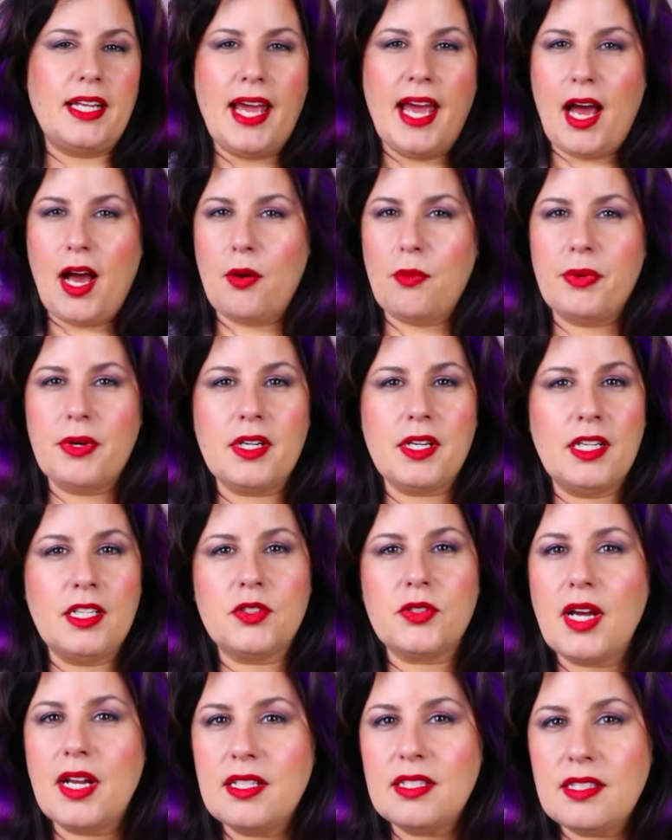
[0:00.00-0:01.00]
yeah, we're going
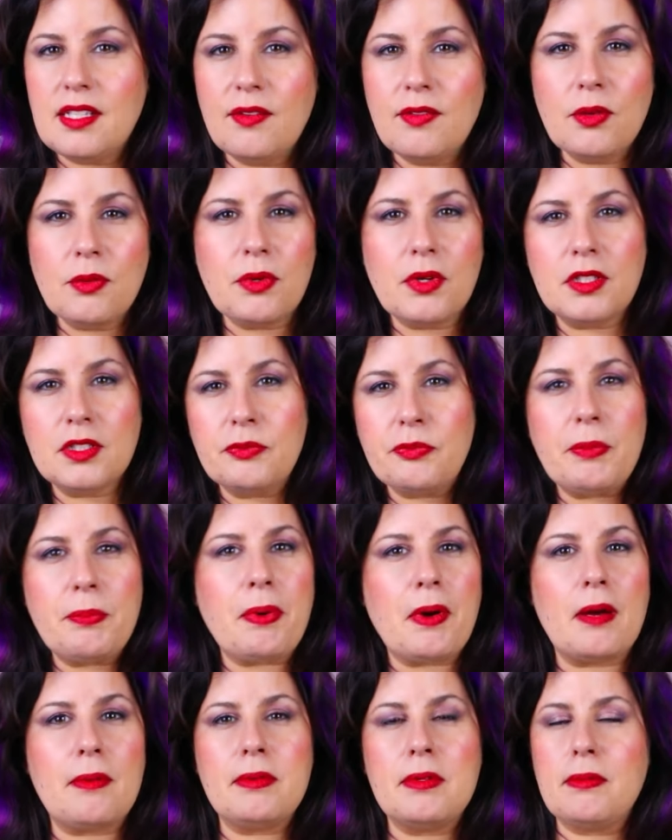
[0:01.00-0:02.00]
to try to save the world and we
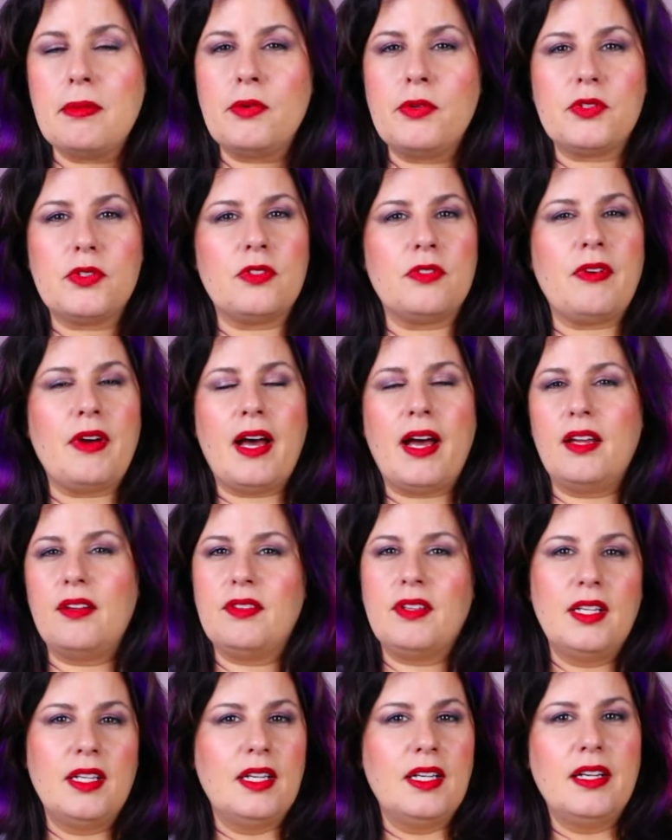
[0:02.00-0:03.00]
probably won't survive.